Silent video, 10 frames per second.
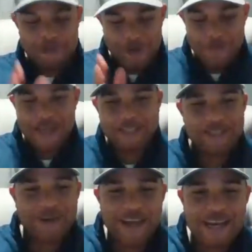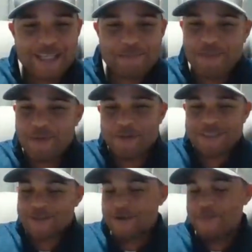fan at all. Just want to make
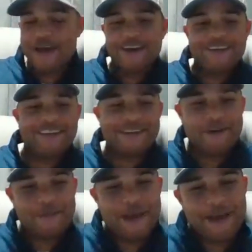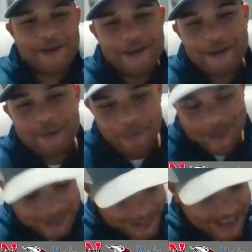sure any sports, it don't matter.
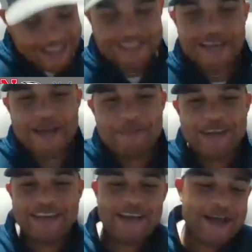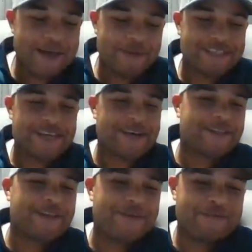But yes, I am
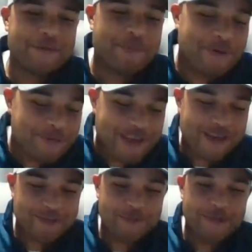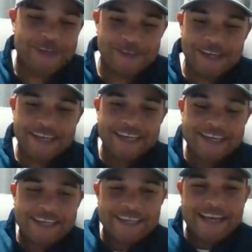a South Carolina football fan
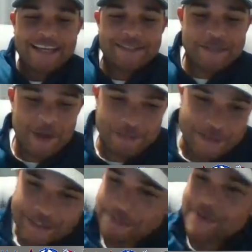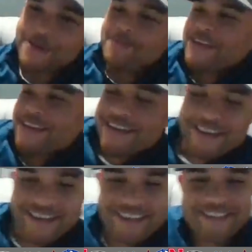as well. As tough as
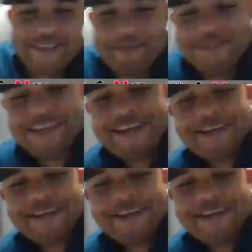it may be